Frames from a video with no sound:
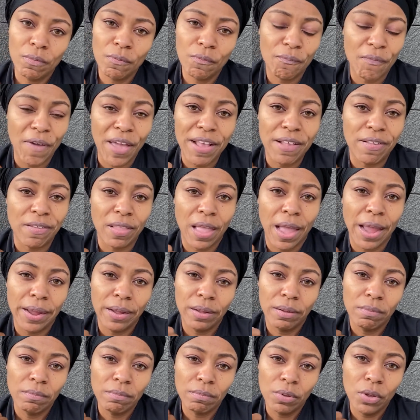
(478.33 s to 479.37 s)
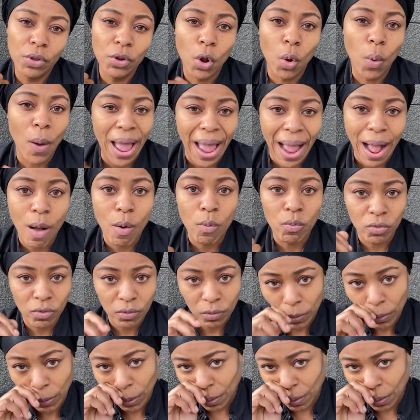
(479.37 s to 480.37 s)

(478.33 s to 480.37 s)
face like, you know, out and